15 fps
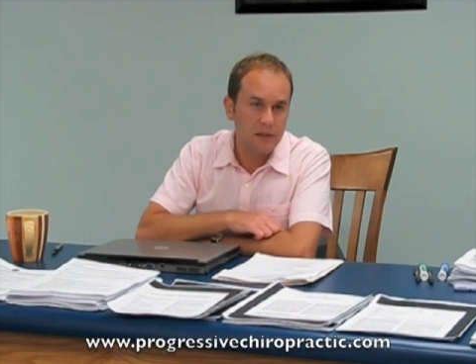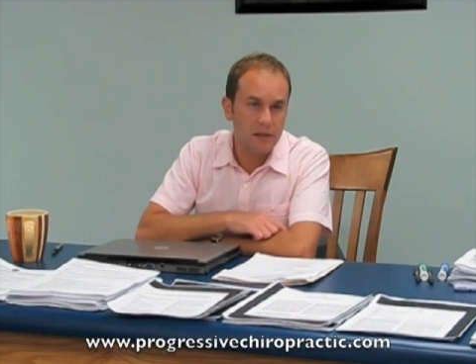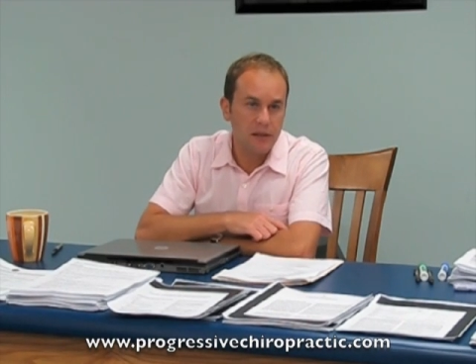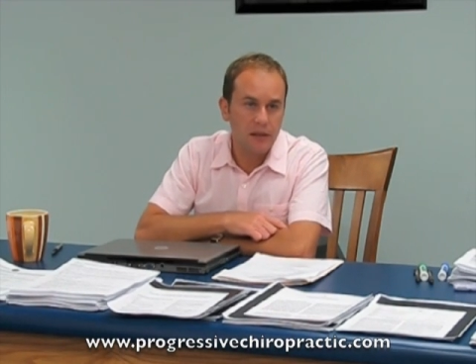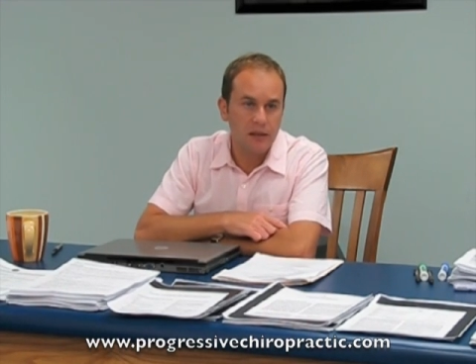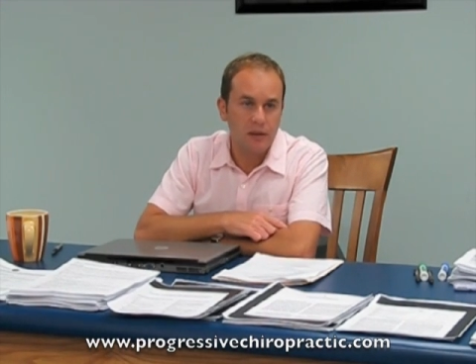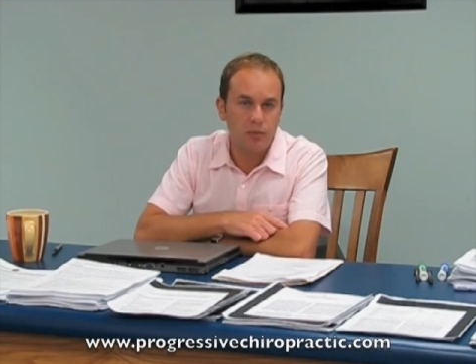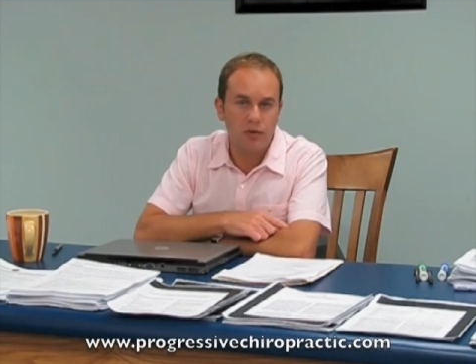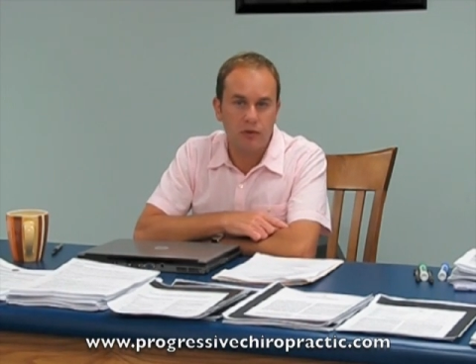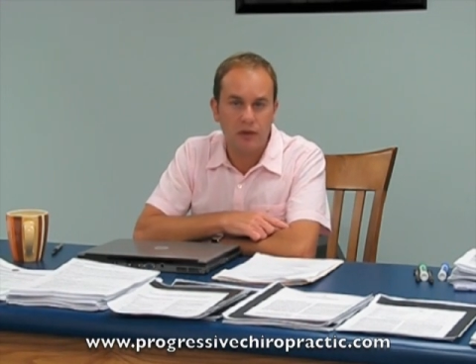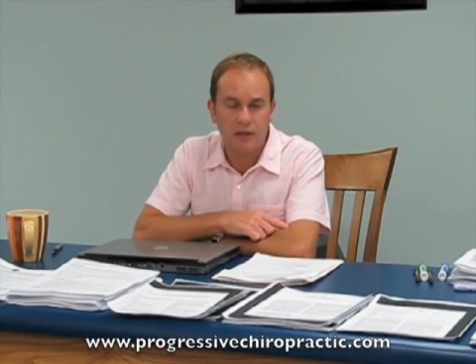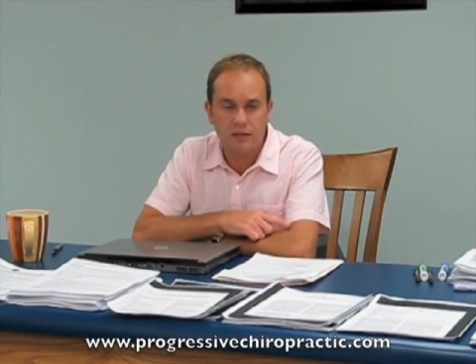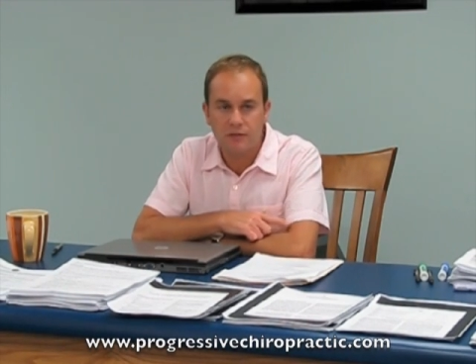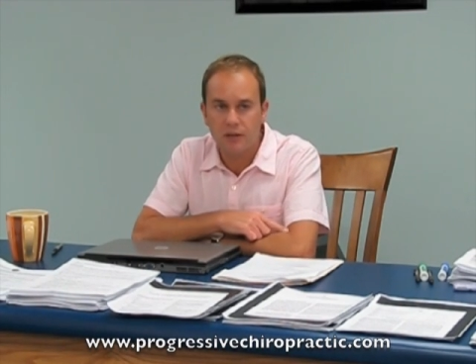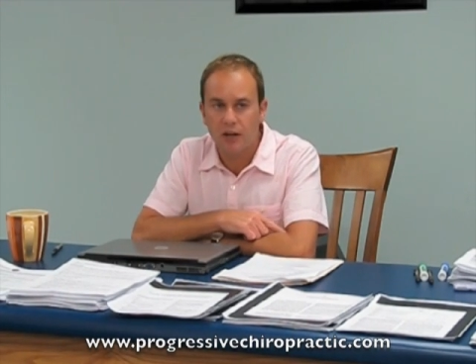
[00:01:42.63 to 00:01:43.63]

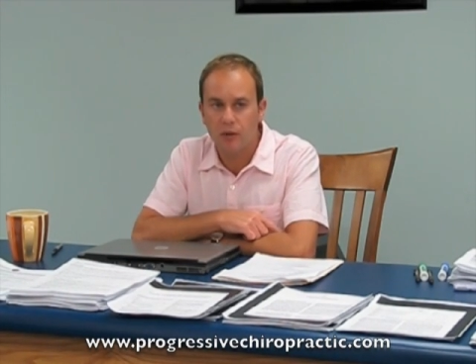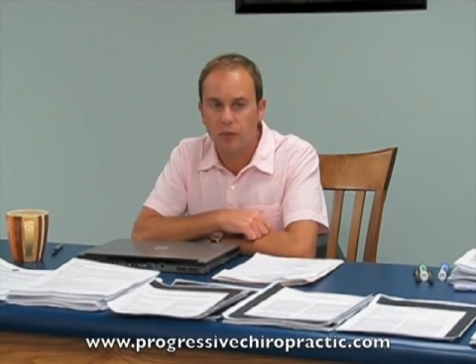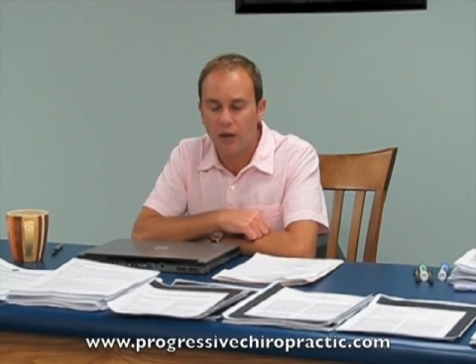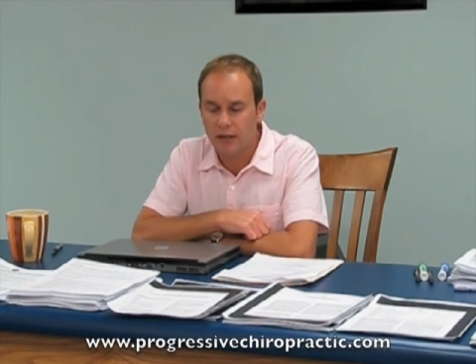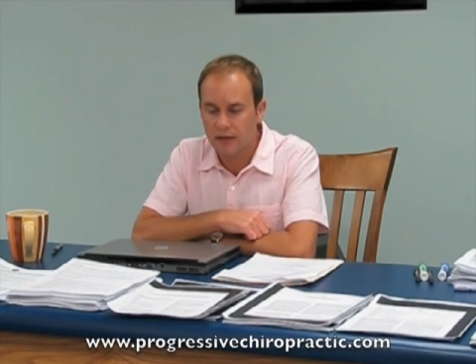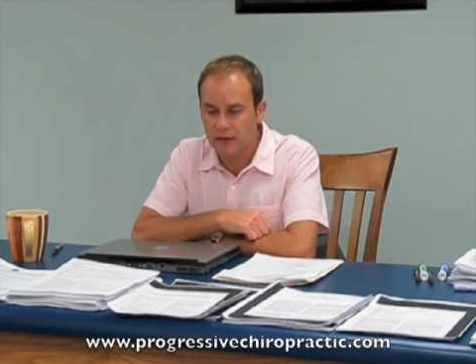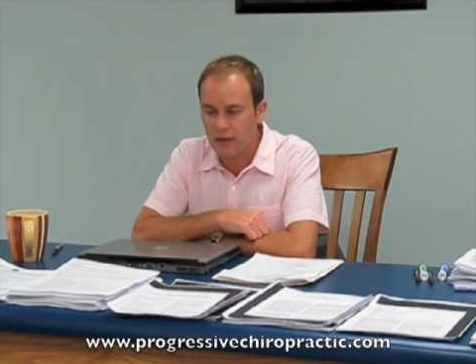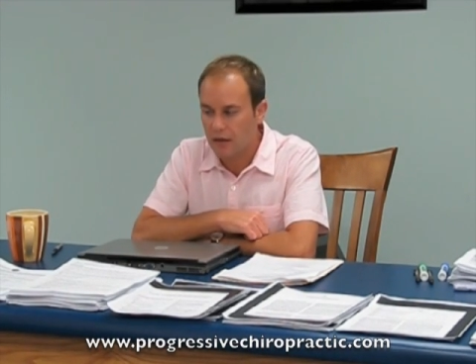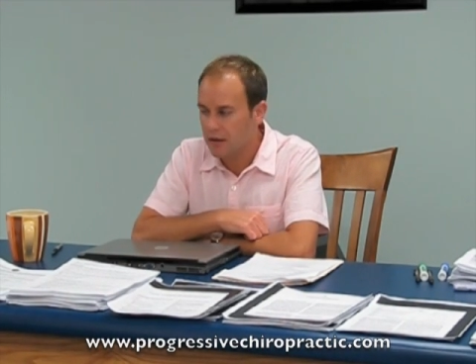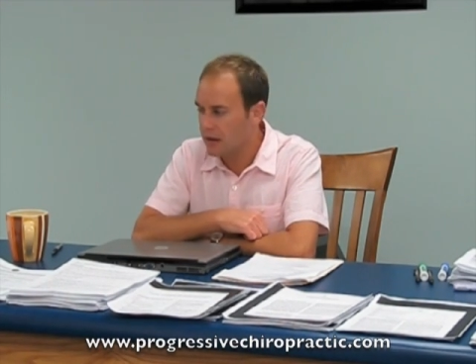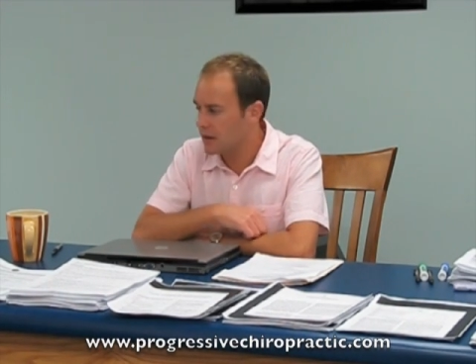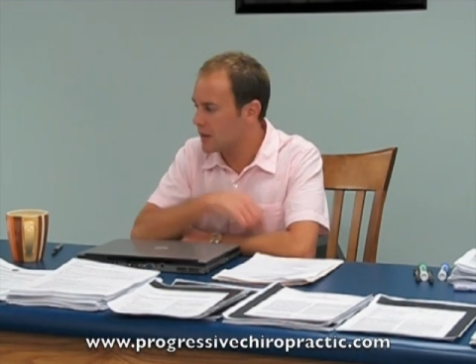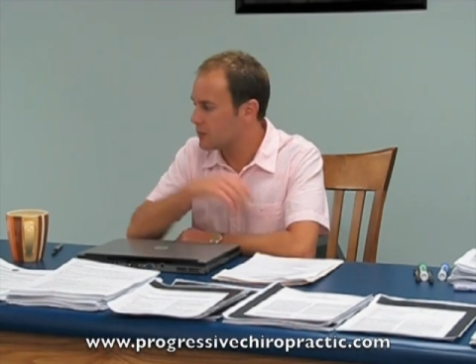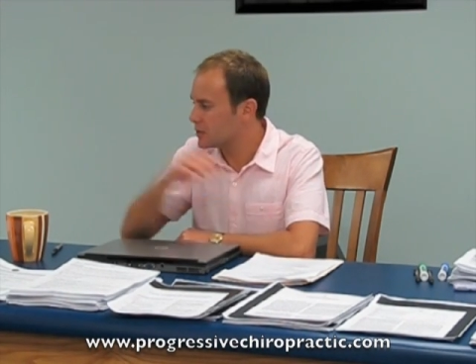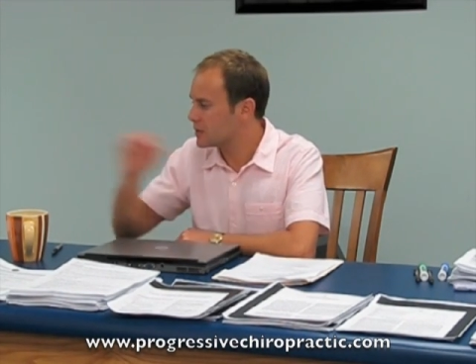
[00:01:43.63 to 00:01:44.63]

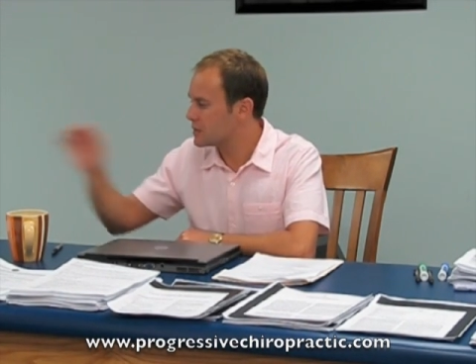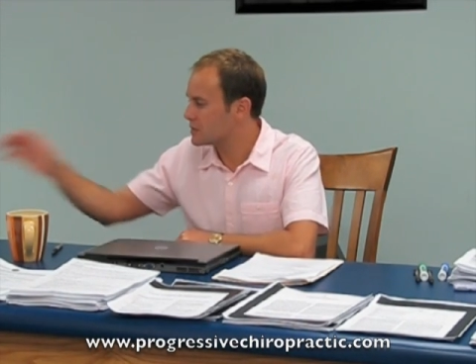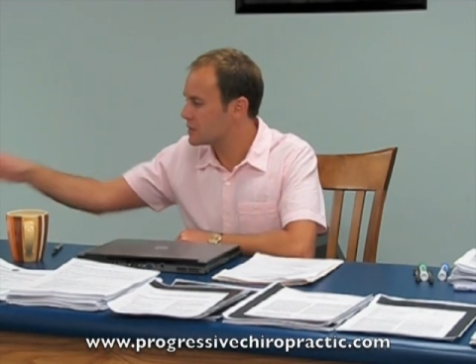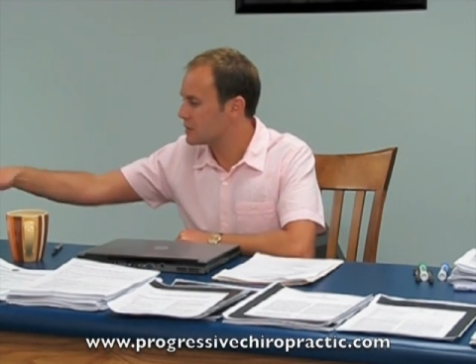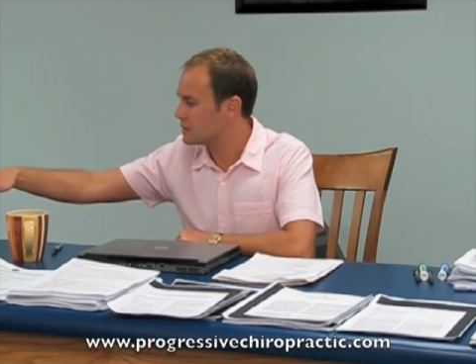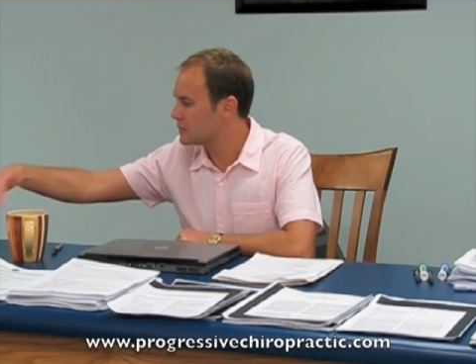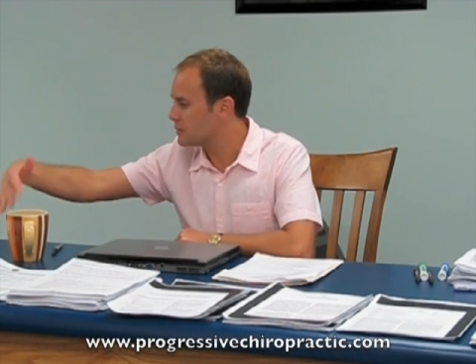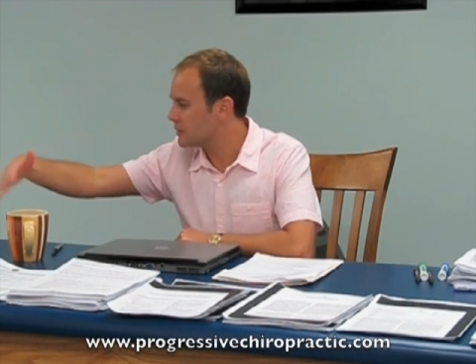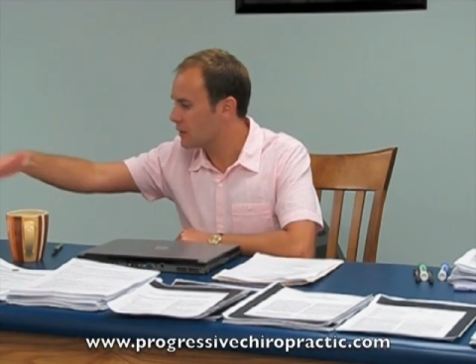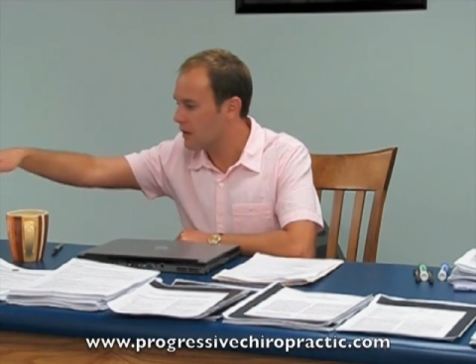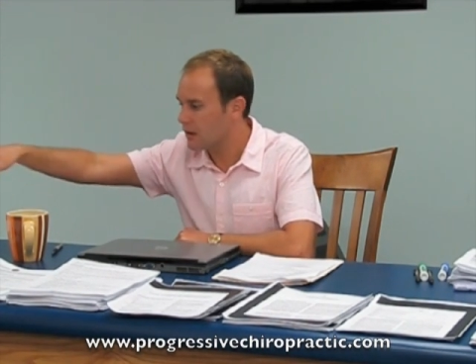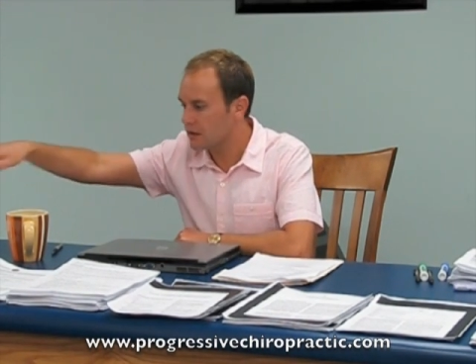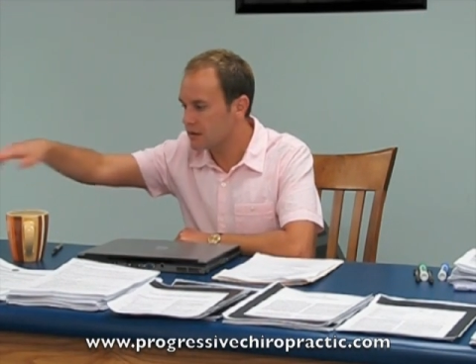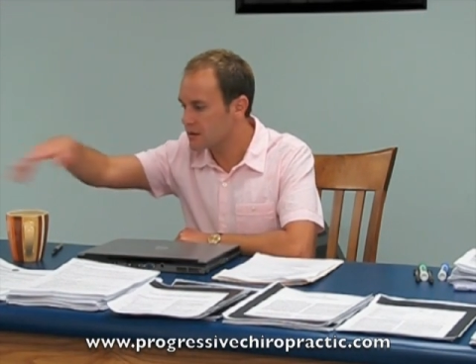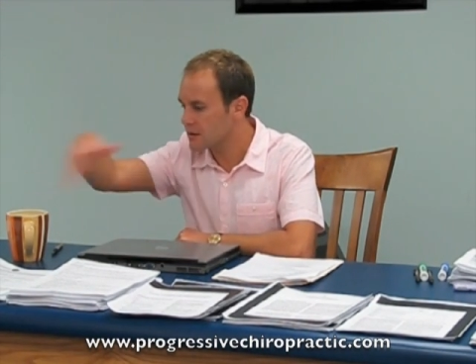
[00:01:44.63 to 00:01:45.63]
progressivechiropractic.com, which is in
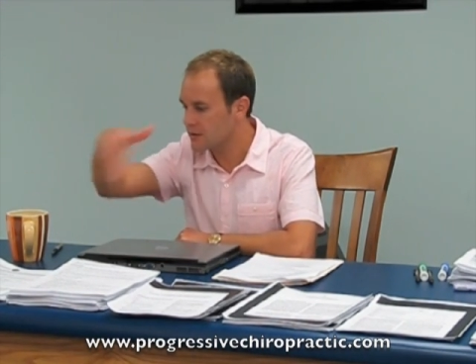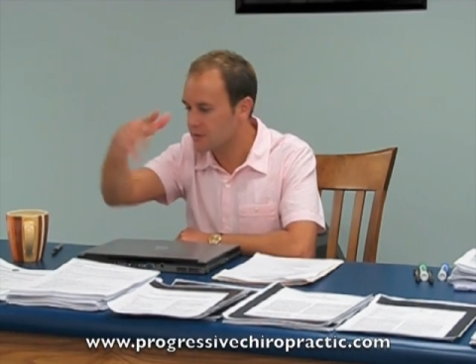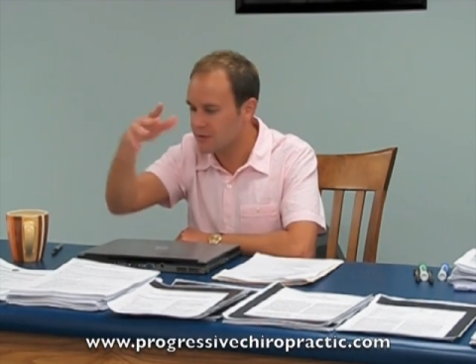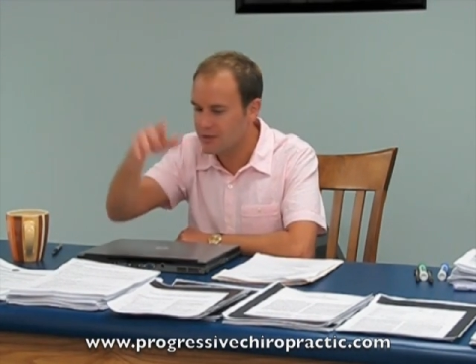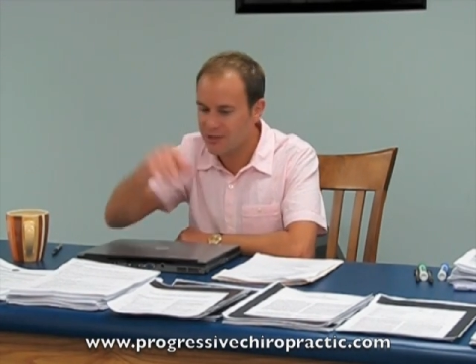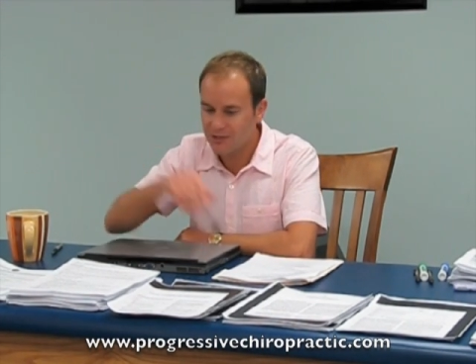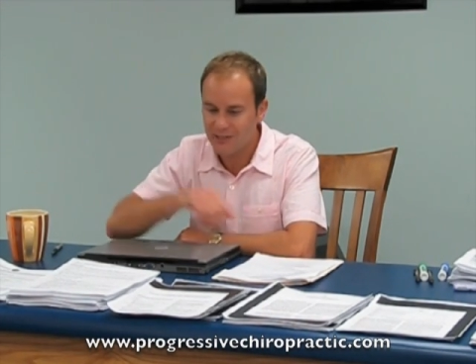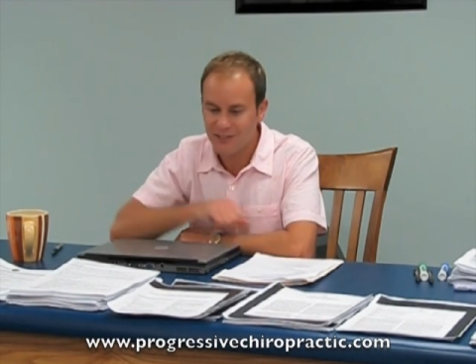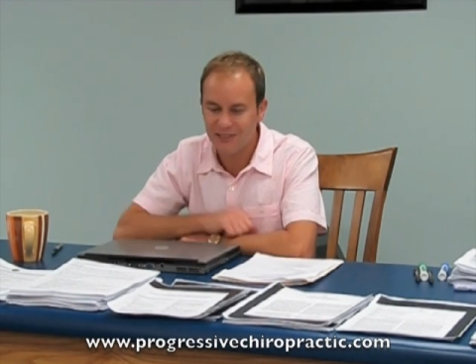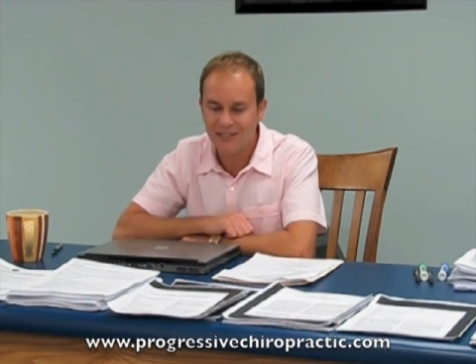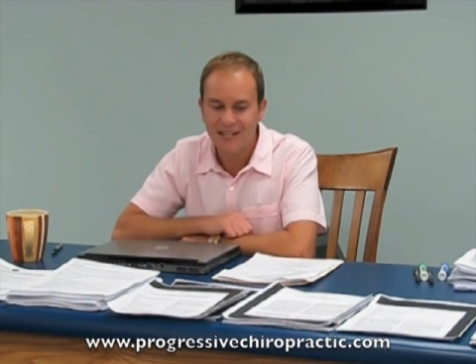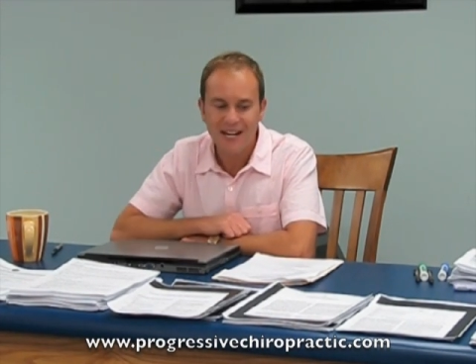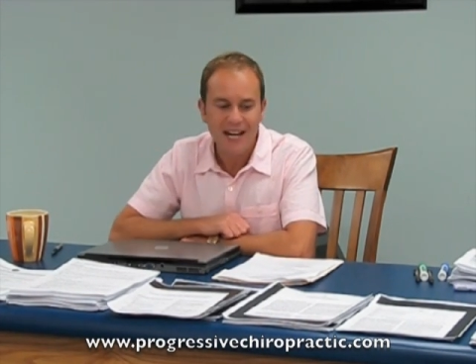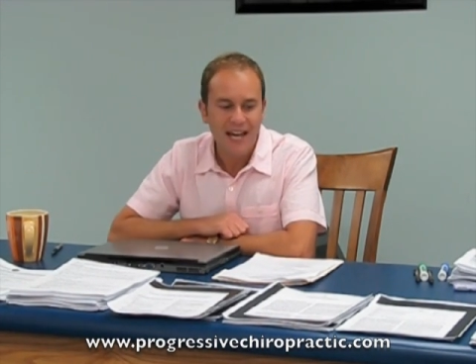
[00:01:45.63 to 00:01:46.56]
all this literature here,